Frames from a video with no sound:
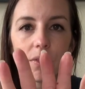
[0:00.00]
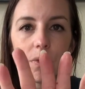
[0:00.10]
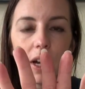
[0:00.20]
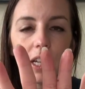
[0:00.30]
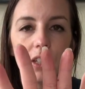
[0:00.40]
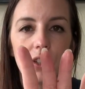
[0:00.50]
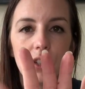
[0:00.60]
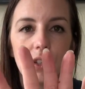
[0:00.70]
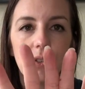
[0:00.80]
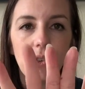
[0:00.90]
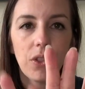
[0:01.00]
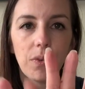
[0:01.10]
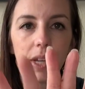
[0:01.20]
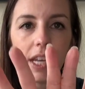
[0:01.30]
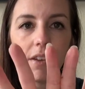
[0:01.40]
1, 2,
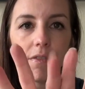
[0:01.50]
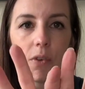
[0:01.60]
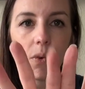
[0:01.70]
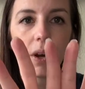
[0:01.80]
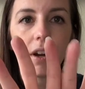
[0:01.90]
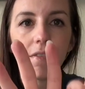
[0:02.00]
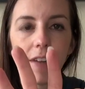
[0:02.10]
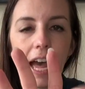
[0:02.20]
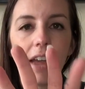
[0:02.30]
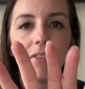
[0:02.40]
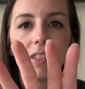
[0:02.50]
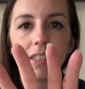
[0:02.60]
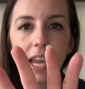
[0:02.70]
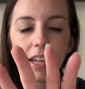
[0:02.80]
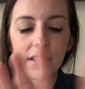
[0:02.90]
3, 4, 5,
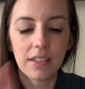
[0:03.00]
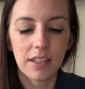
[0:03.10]
6.